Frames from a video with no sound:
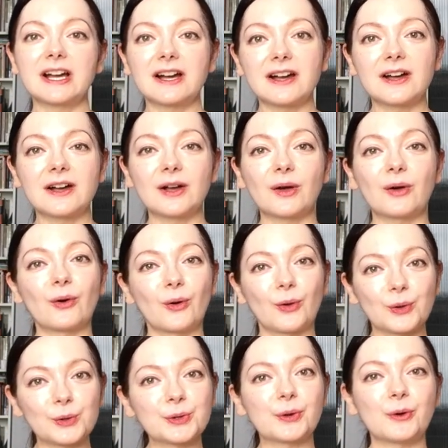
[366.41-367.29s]

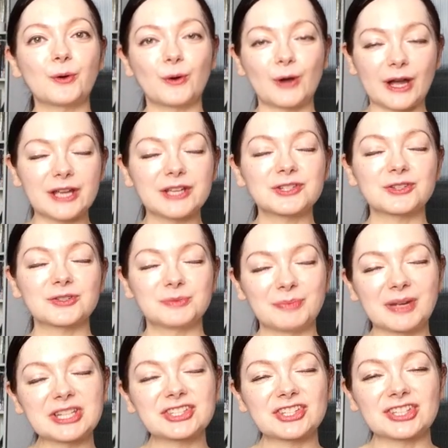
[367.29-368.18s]
Although I
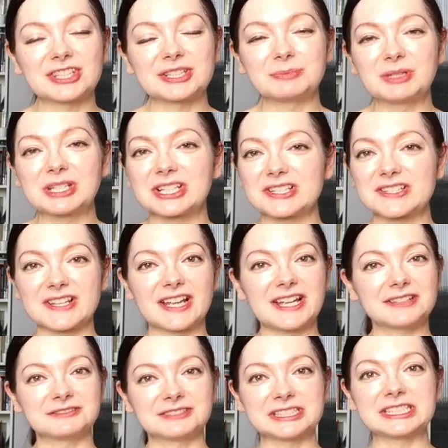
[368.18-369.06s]
should mention it because
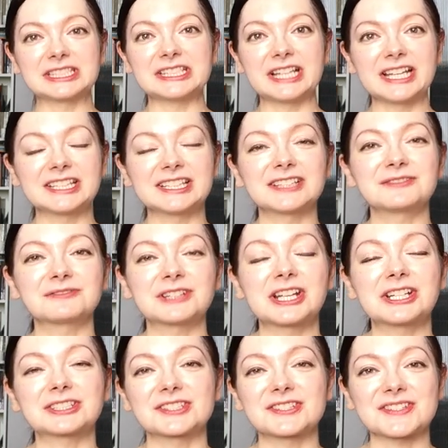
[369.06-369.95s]
I really like that
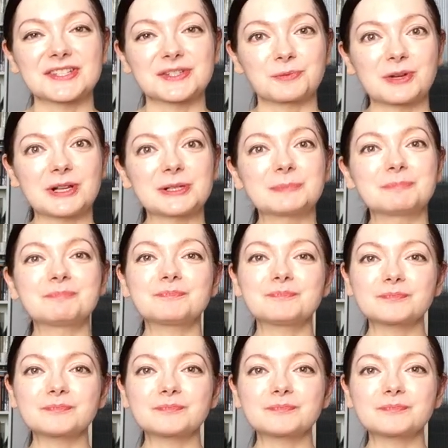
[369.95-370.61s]
fragrance as well.